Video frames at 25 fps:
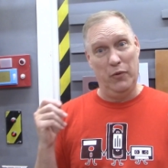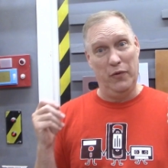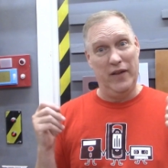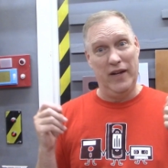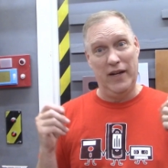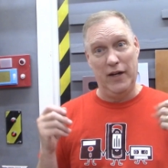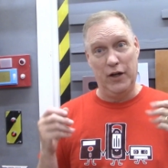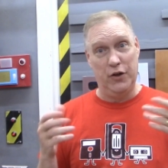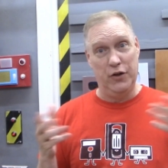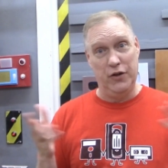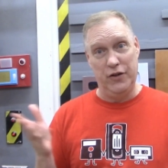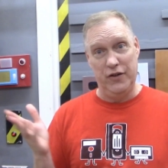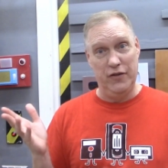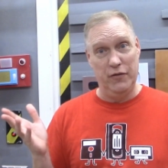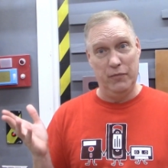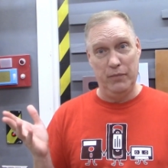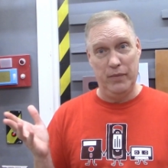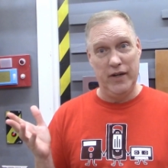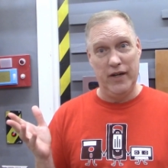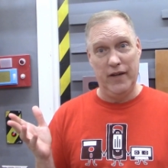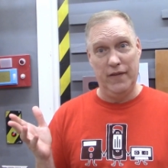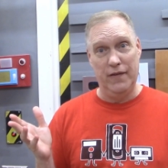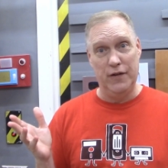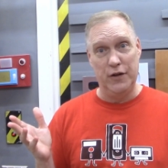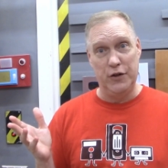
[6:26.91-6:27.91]
then it couldn't have
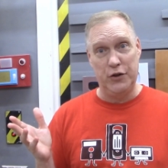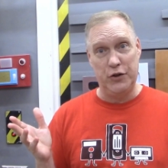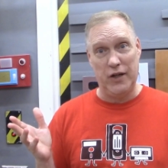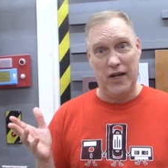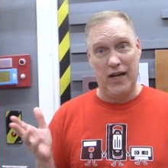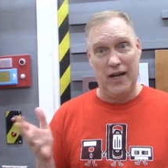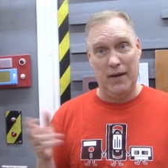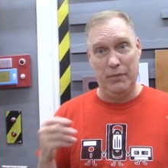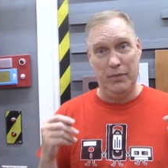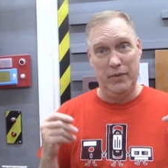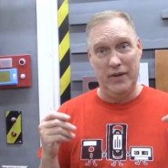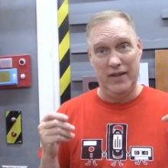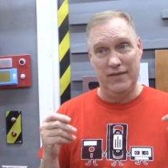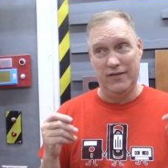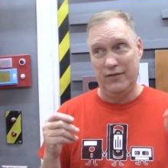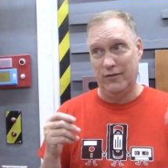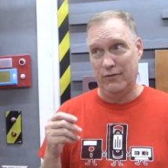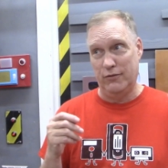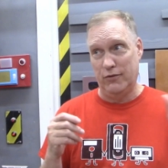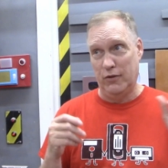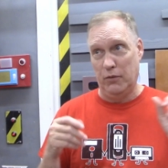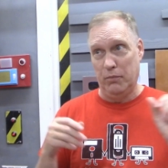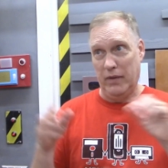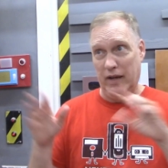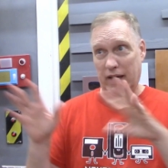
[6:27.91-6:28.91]
been in the shop and it's
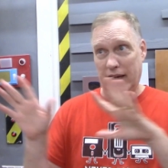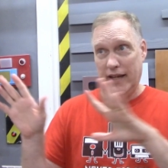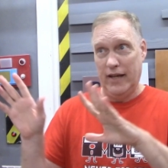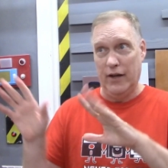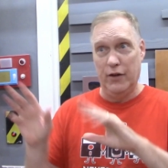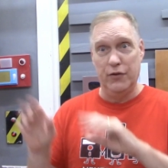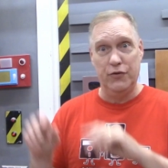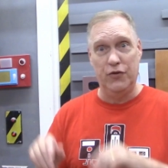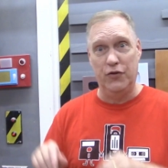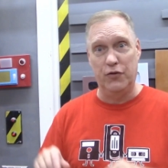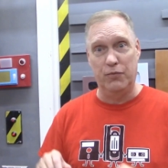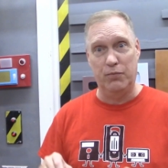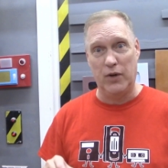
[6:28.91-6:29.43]
somebody else's